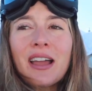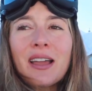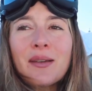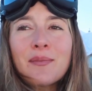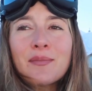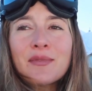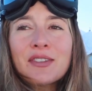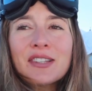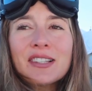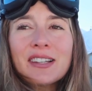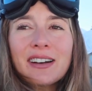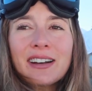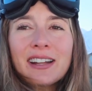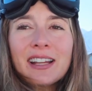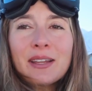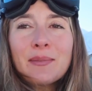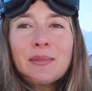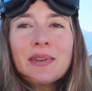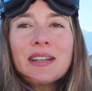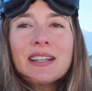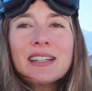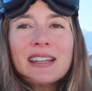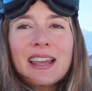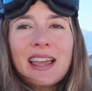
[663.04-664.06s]
I'm starting
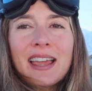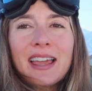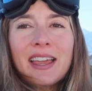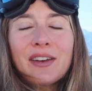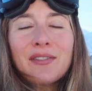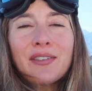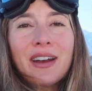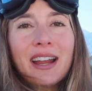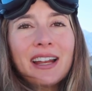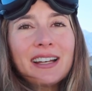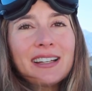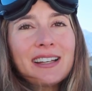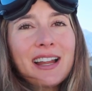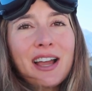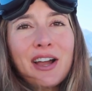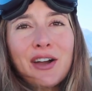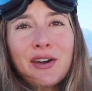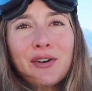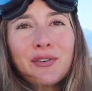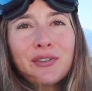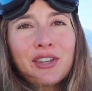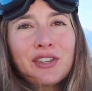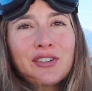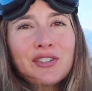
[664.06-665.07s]
my day right
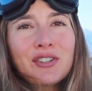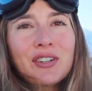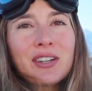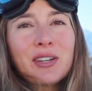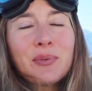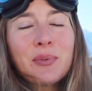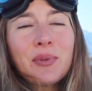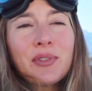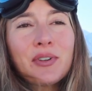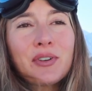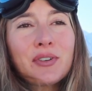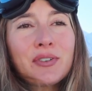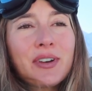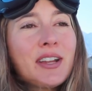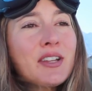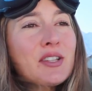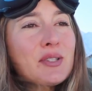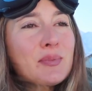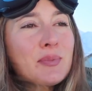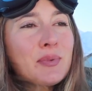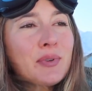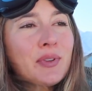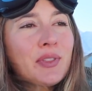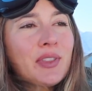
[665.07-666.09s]
now, usually with a green
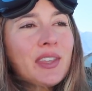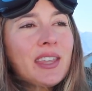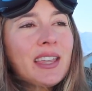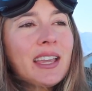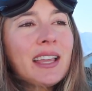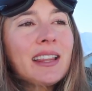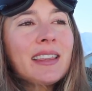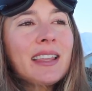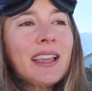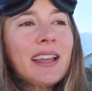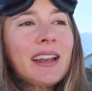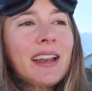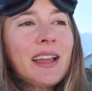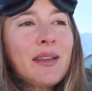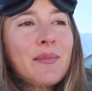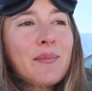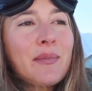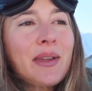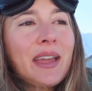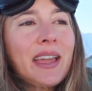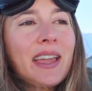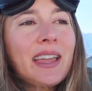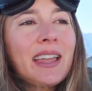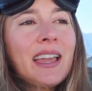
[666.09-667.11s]
smoothie, and then I
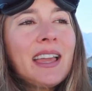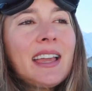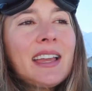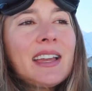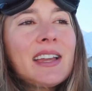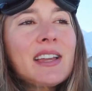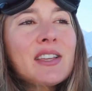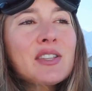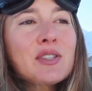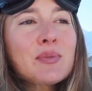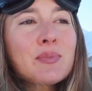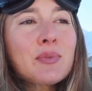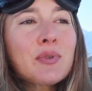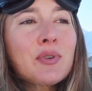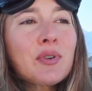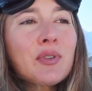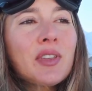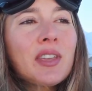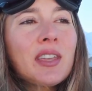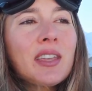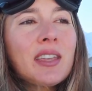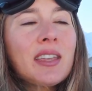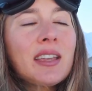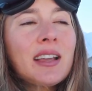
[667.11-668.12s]
make a
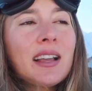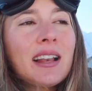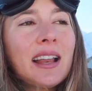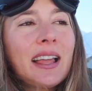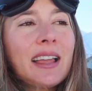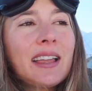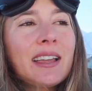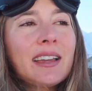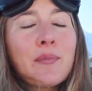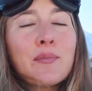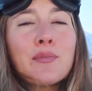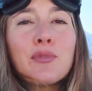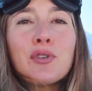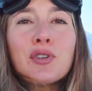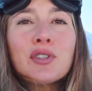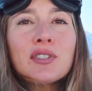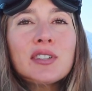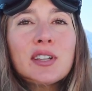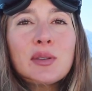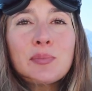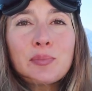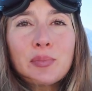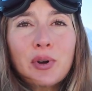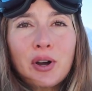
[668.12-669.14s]
smoothie, like a
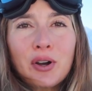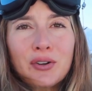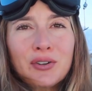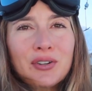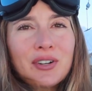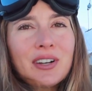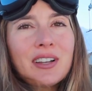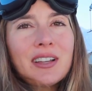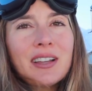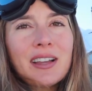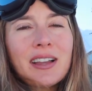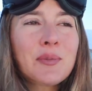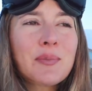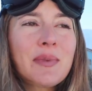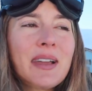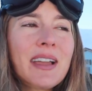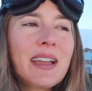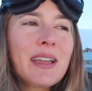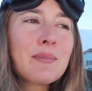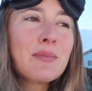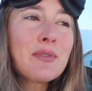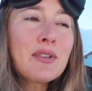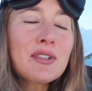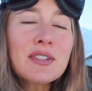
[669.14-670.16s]
muesli bowl with
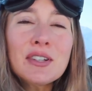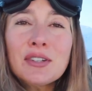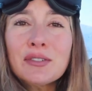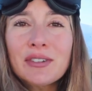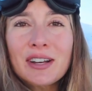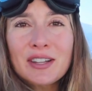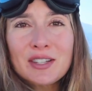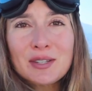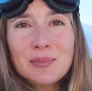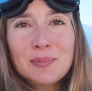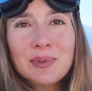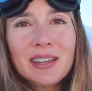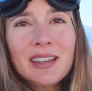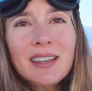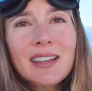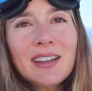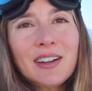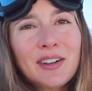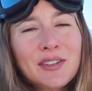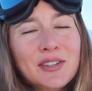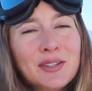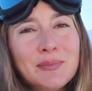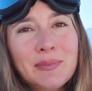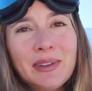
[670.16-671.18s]
my muesli recipe,
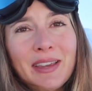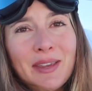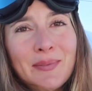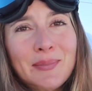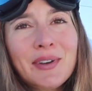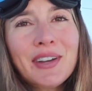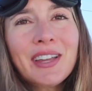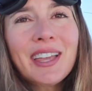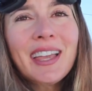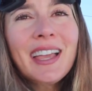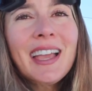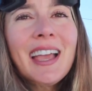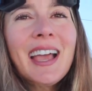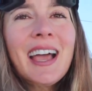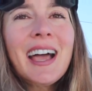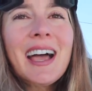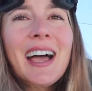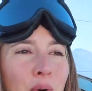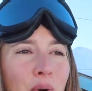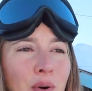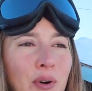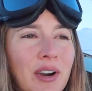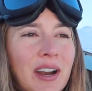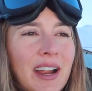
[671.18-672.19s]
also my ebook,
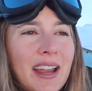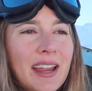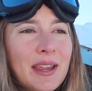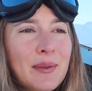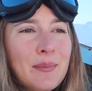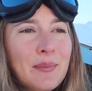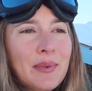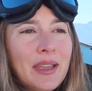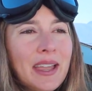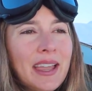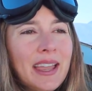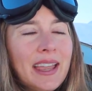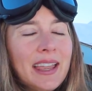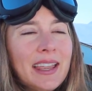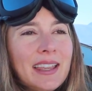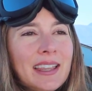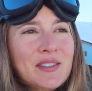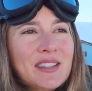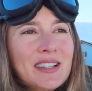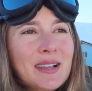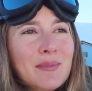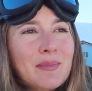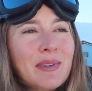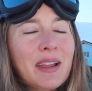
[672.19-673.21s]
or I
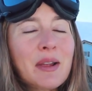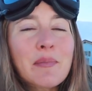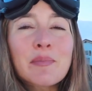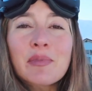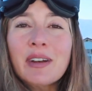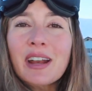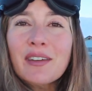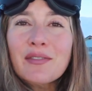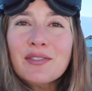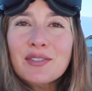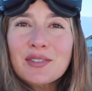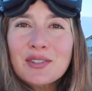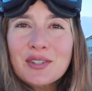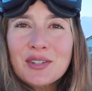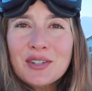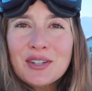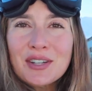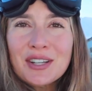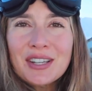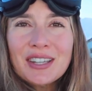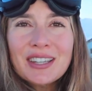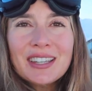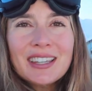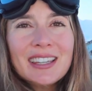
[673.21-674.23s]
make some like breakfast
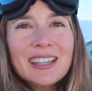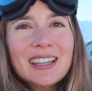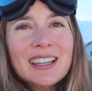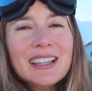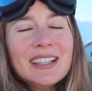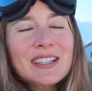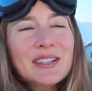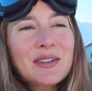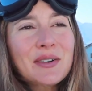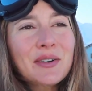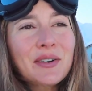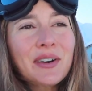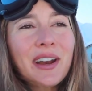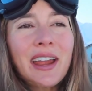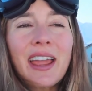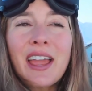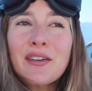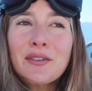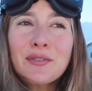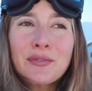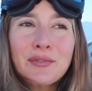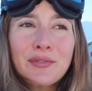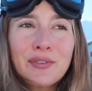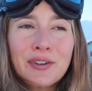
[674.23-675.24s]
cookies, or I
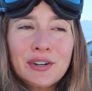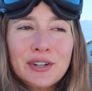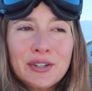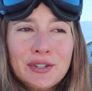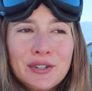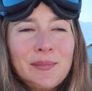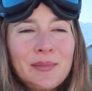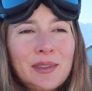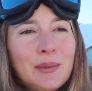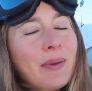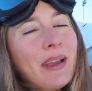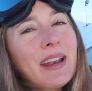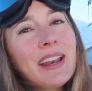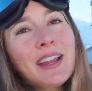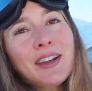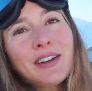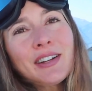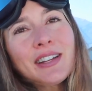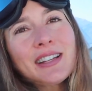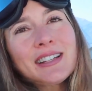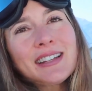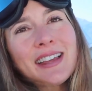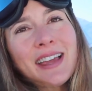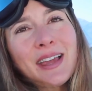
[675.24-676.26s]
have fruit, depending
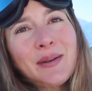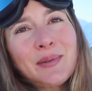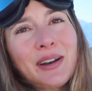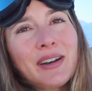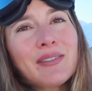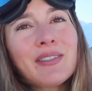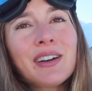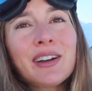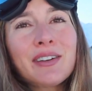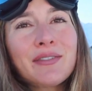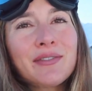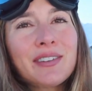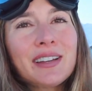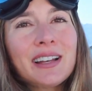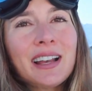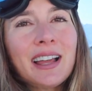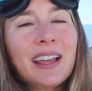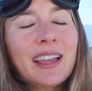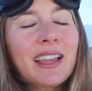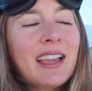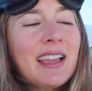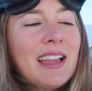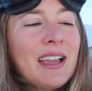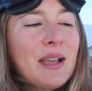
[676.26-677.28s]
on the day, whatever I feel
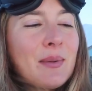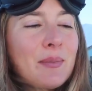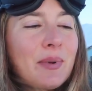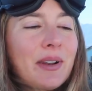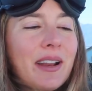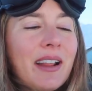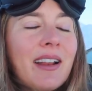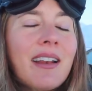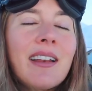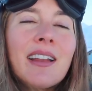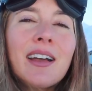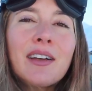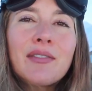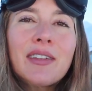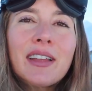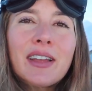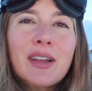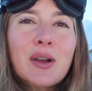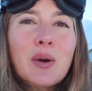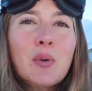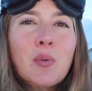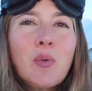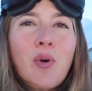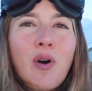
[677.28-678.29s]
like. But I love
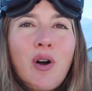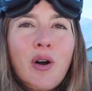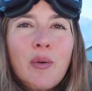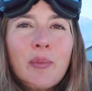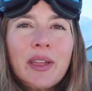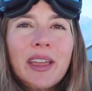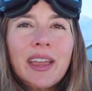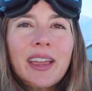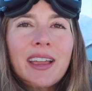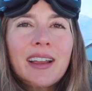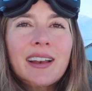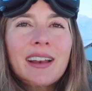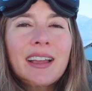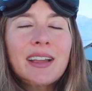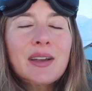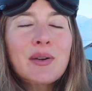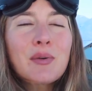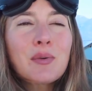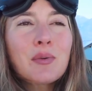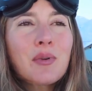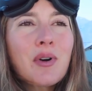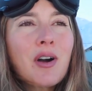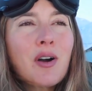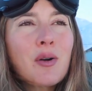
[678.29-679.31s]
like a warming, like a
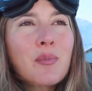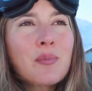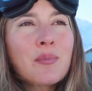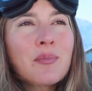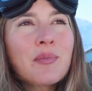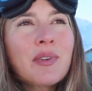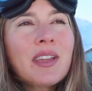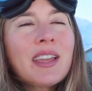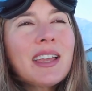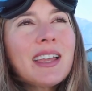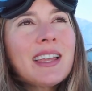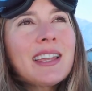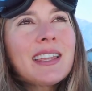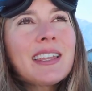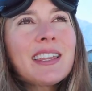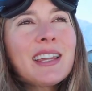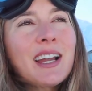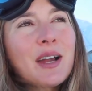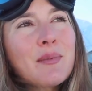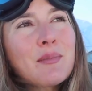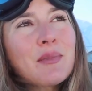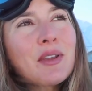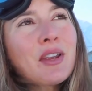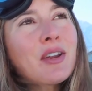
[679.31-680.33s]
warm,
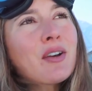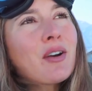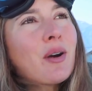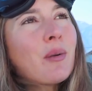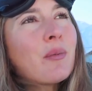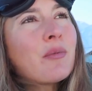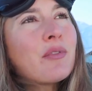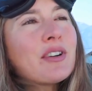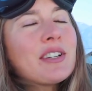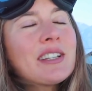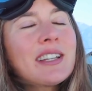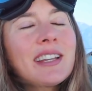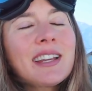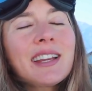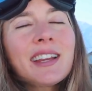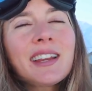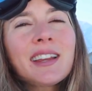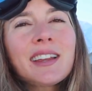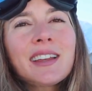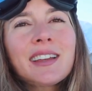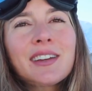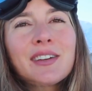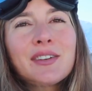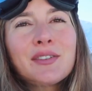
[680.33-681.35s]
yummy,
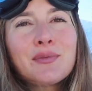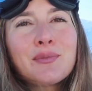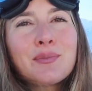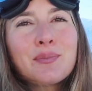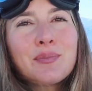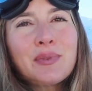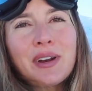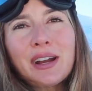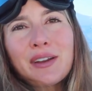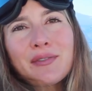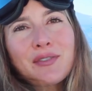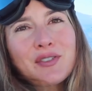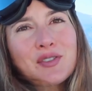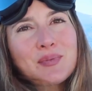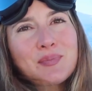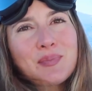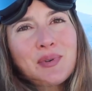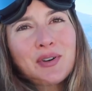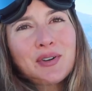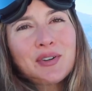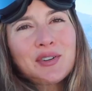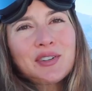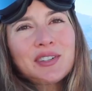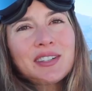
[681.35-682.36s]
comforting breakfast
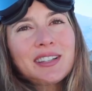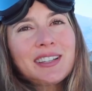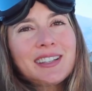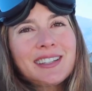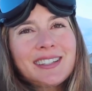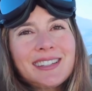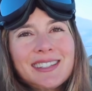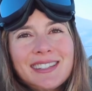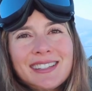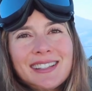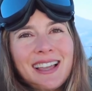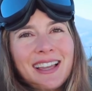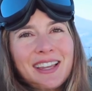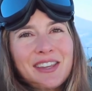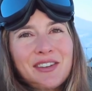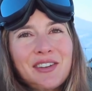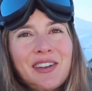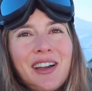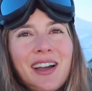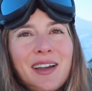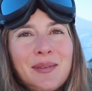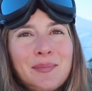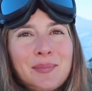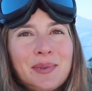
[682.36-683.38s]
bowl. Is like, you
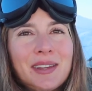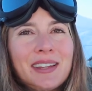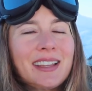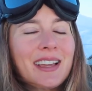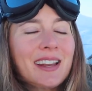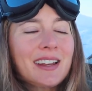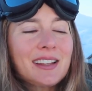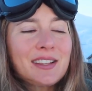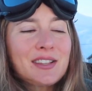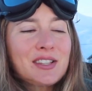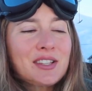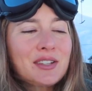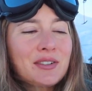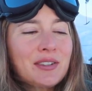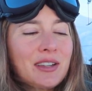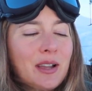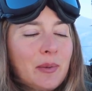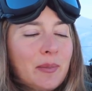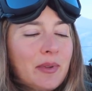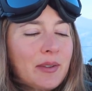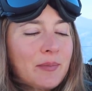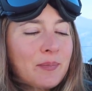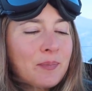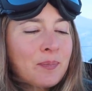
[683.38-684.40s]
can't beat that, it's so
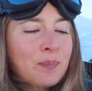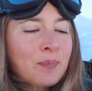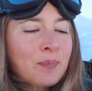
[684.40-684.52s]
yummy.